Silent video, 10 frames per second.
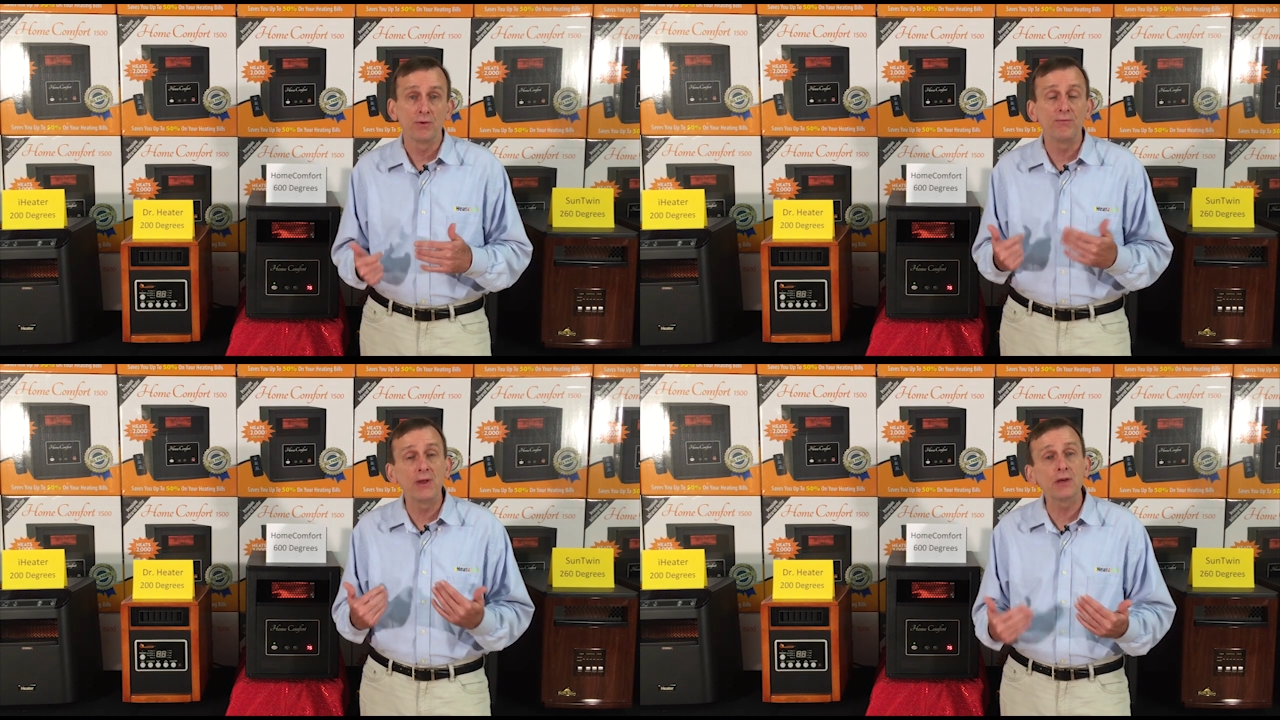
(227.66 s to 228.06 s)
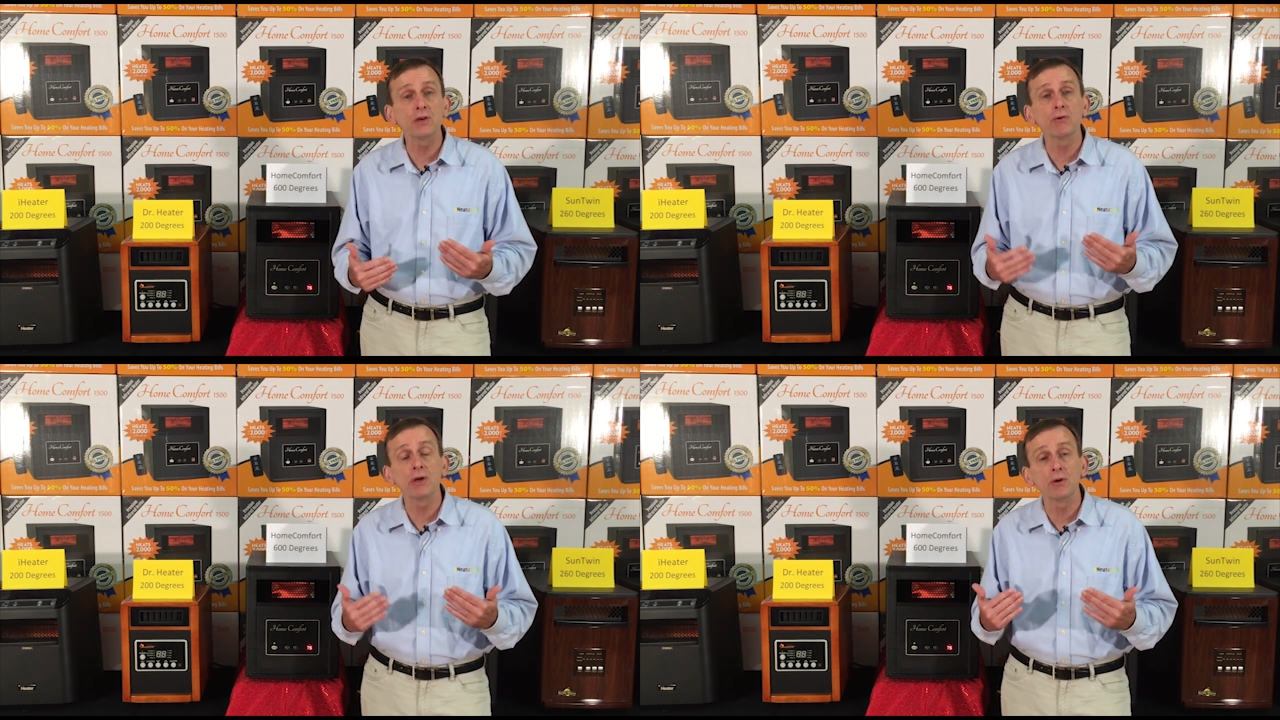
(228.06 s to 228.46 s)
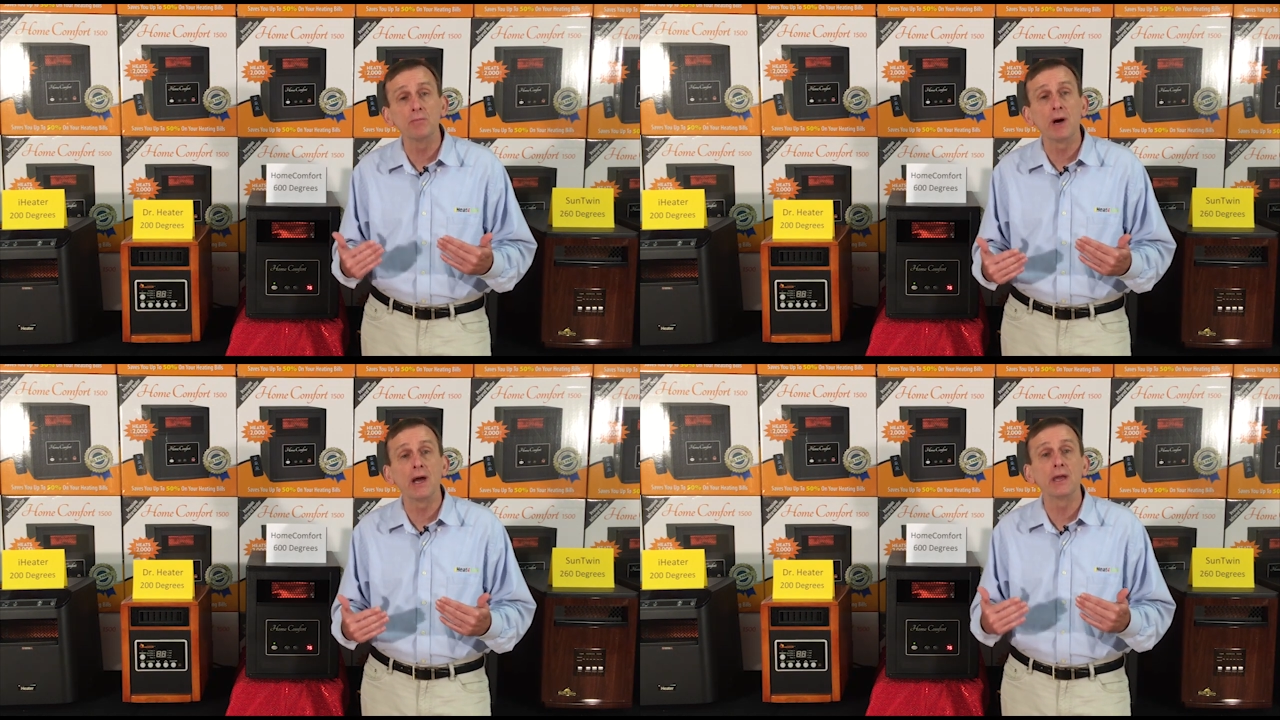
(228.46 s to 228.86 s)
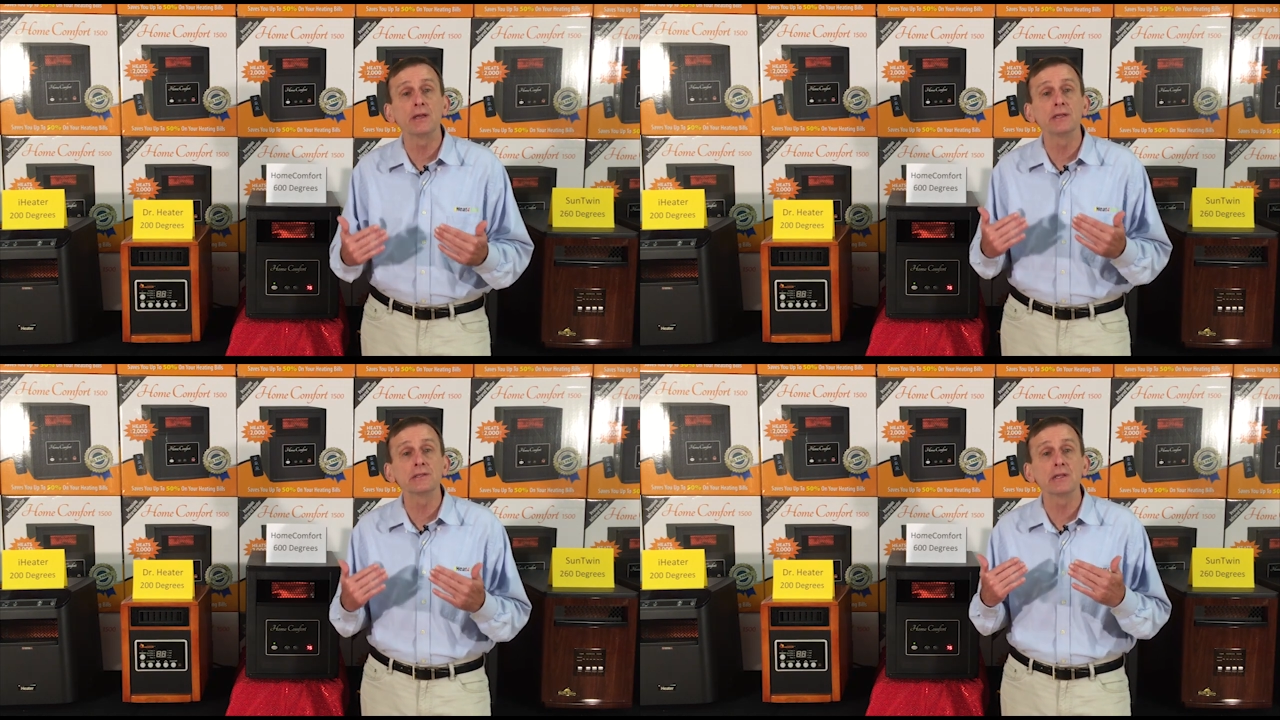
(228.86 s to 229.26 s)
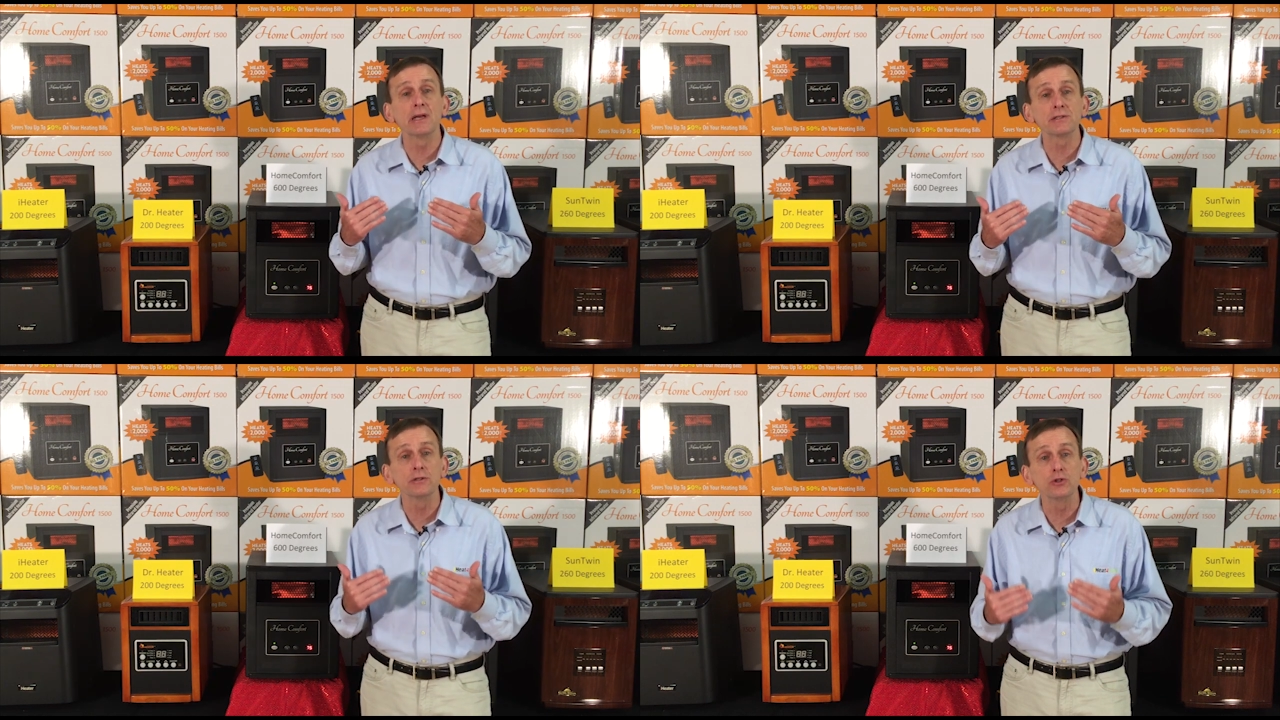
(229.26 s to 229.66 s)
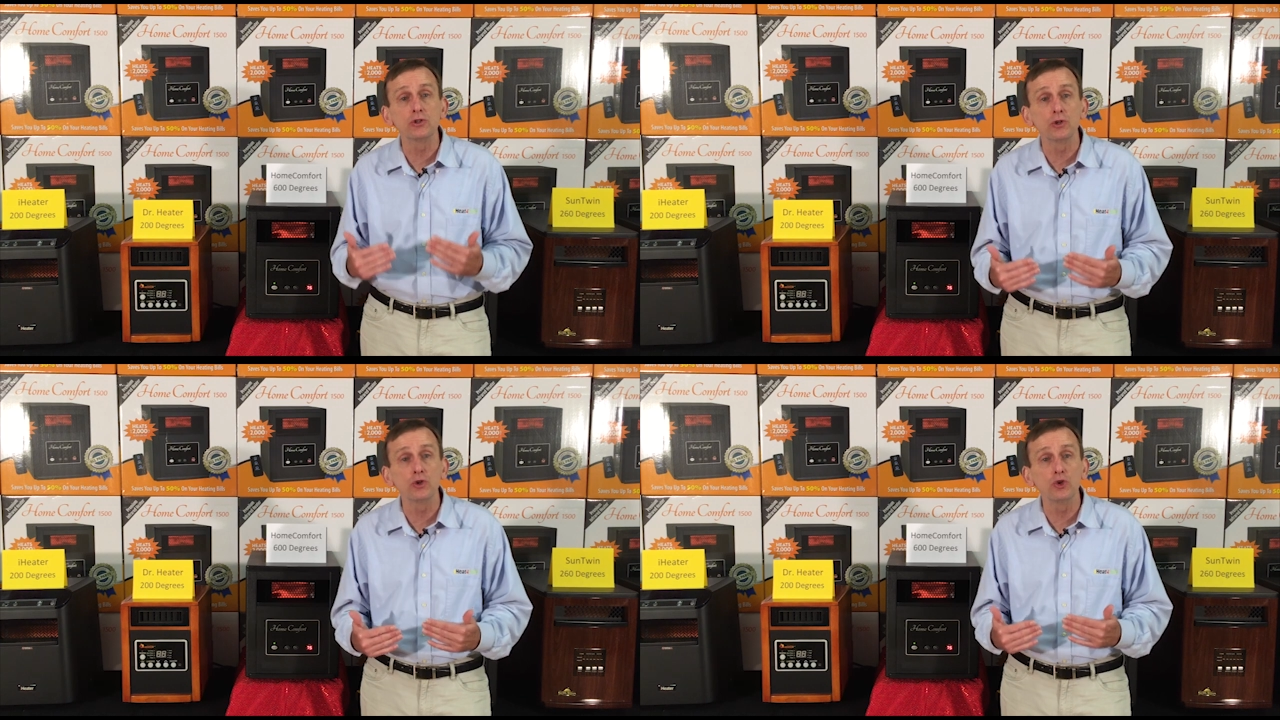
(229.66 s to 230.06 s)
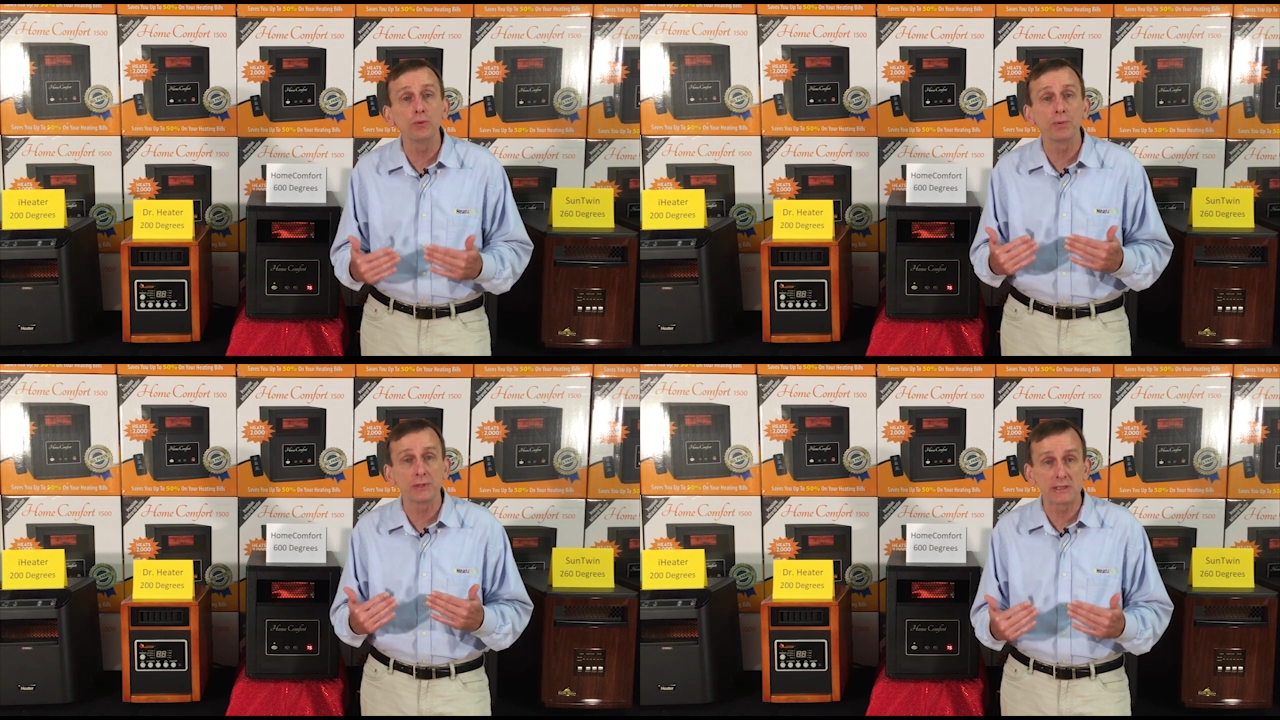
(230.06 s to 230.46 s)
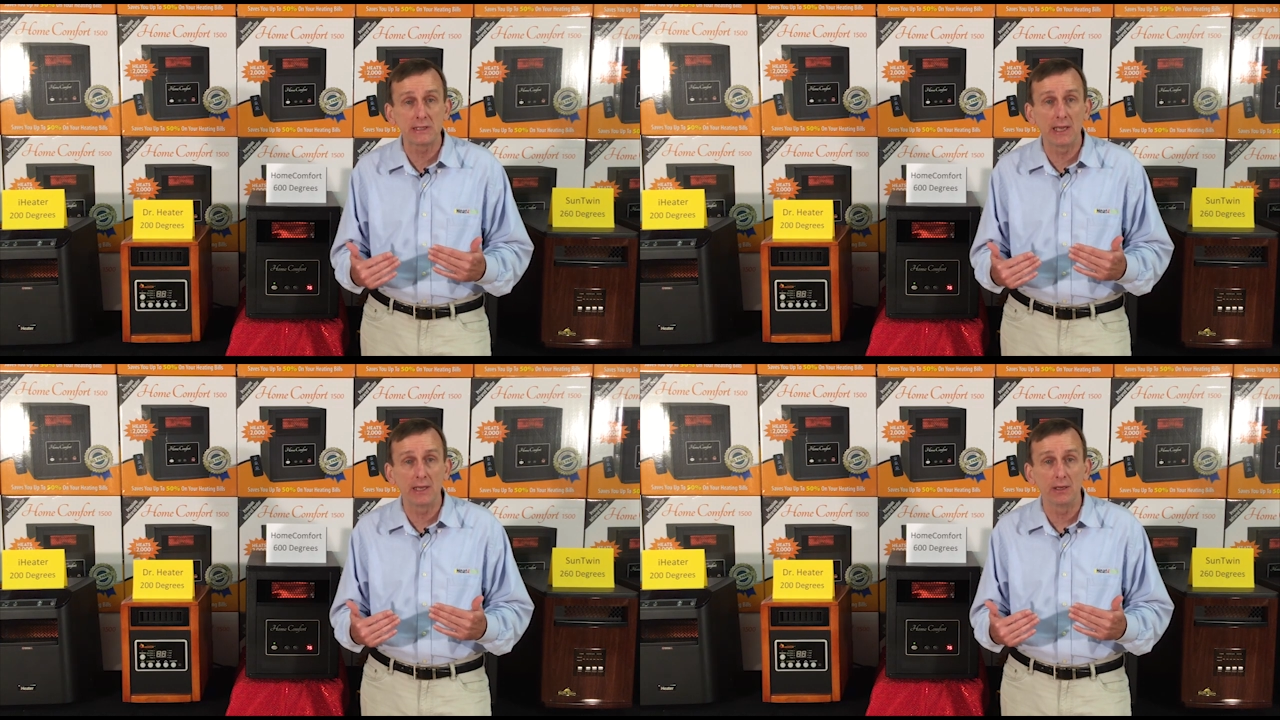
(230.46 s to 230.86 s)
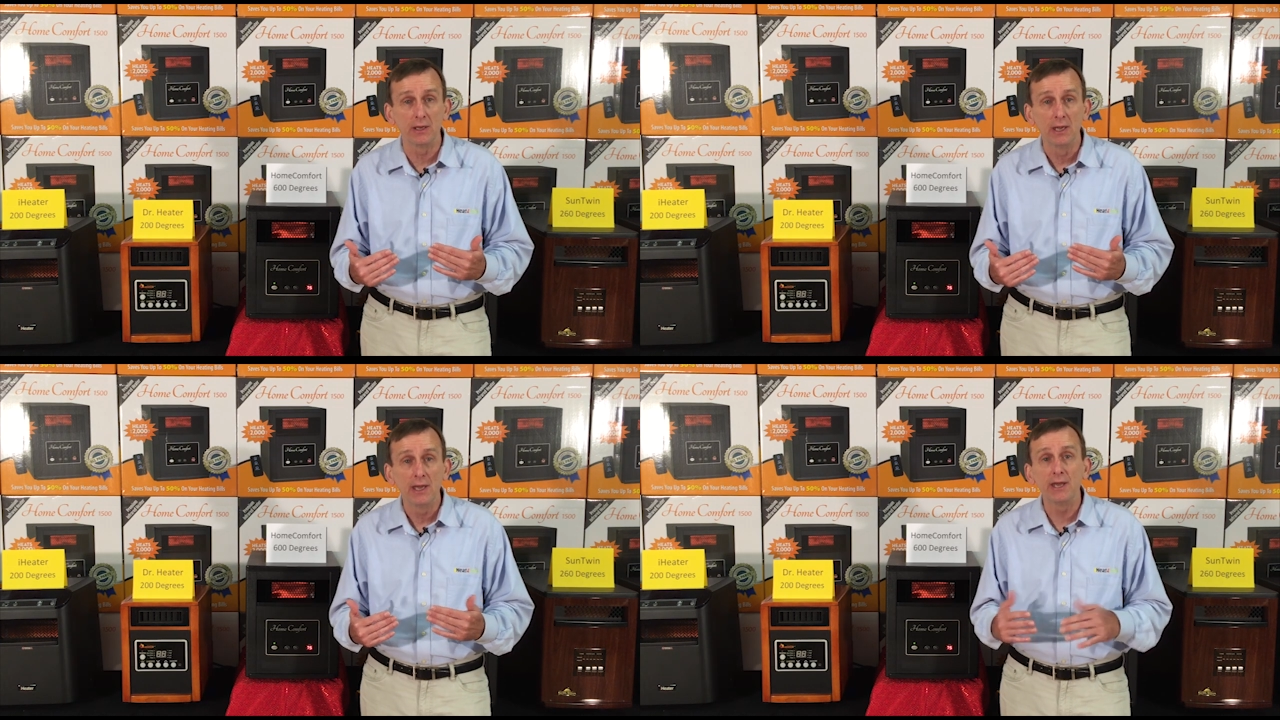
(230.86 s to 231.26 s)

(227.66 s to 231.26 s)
The failure rate on mine is less than 2%,